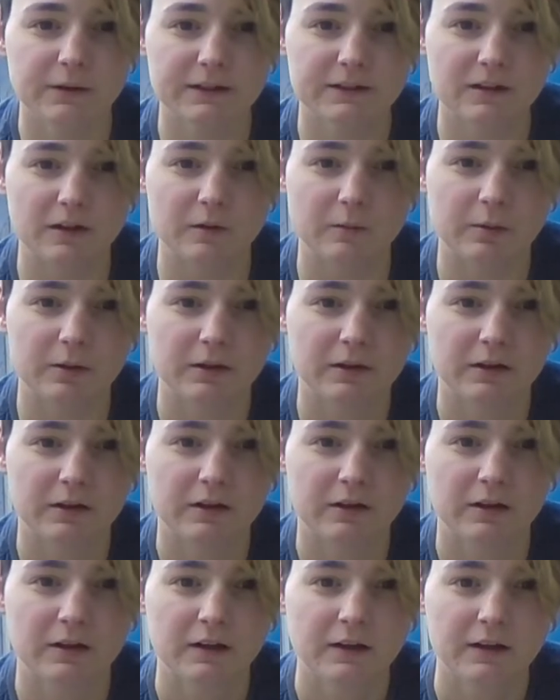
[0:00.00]
tub,
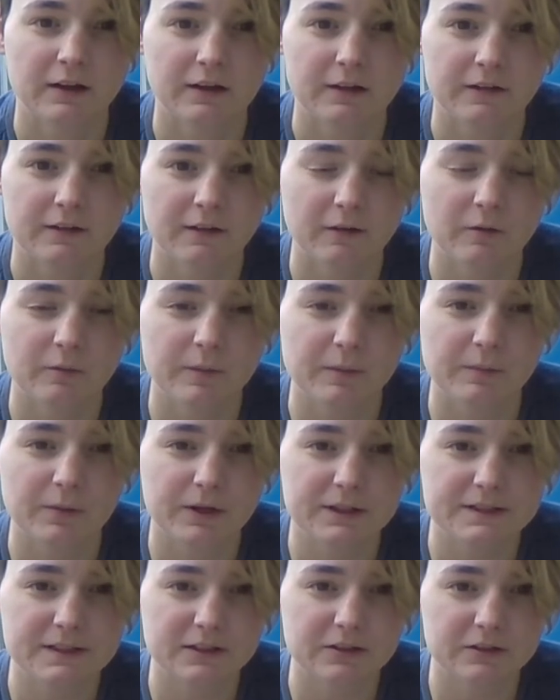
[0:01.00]
that would be
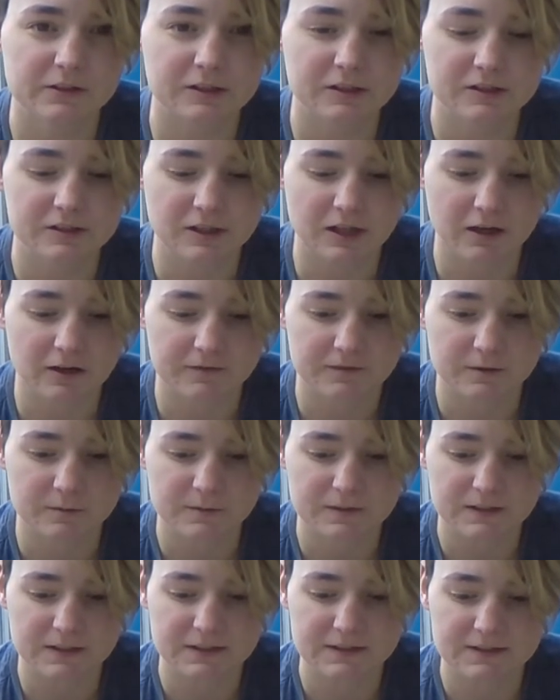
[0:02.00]
pretty good to start off some
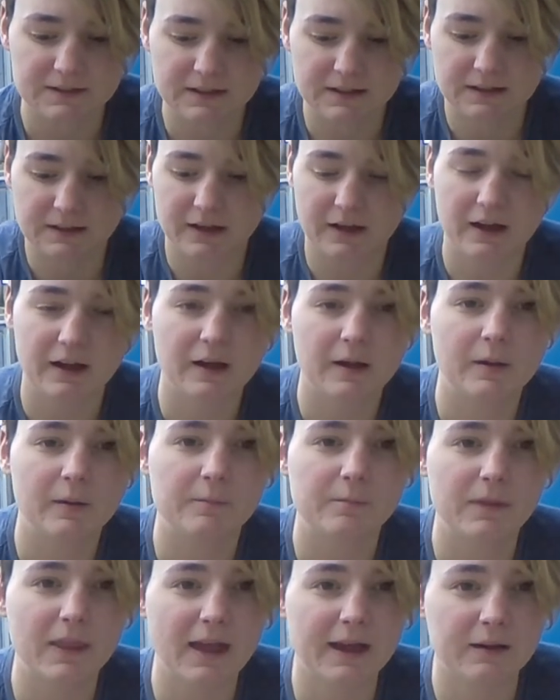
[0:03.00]
seeds in.
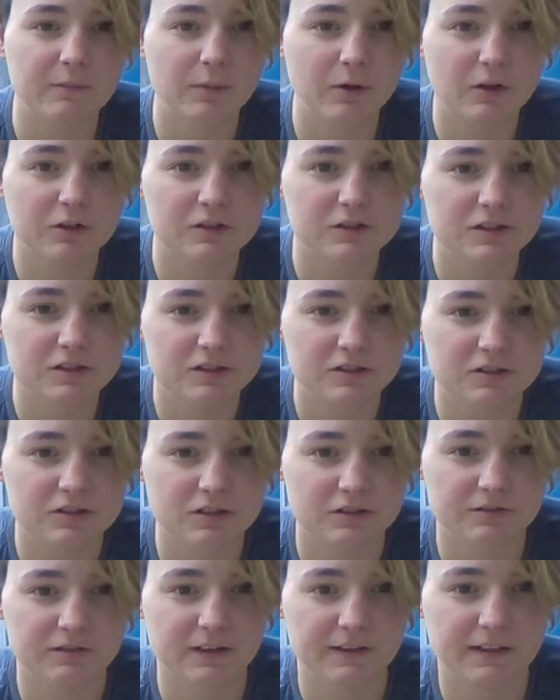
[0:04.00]
Egg boxes and
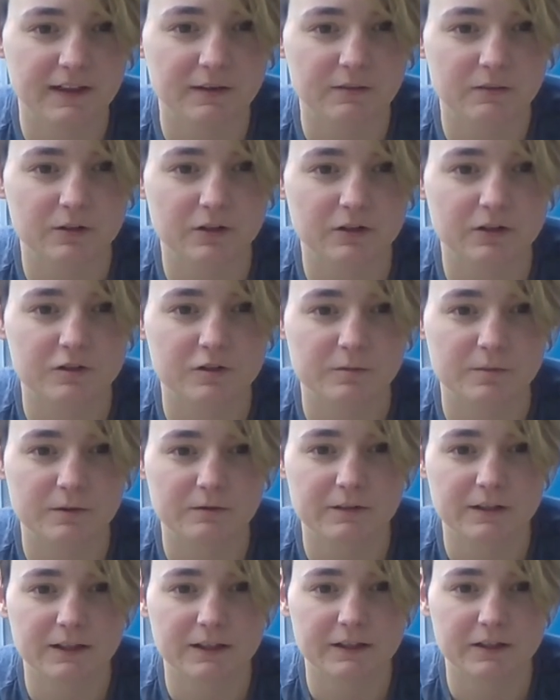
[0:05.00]
stuff like that would also be
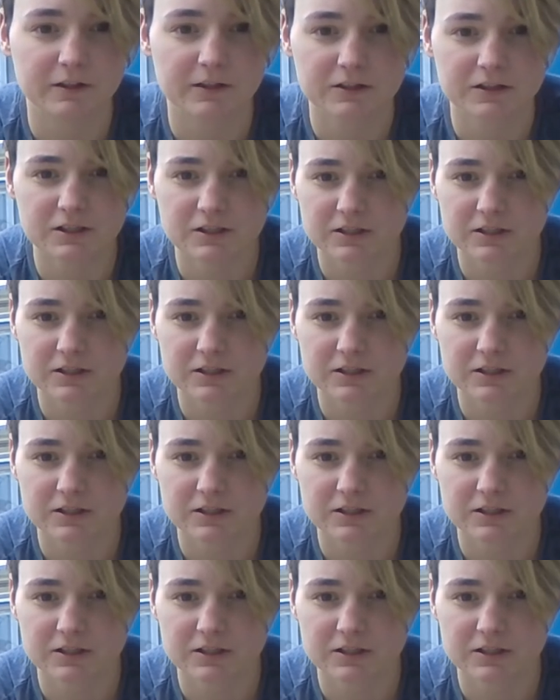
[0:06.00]
really good,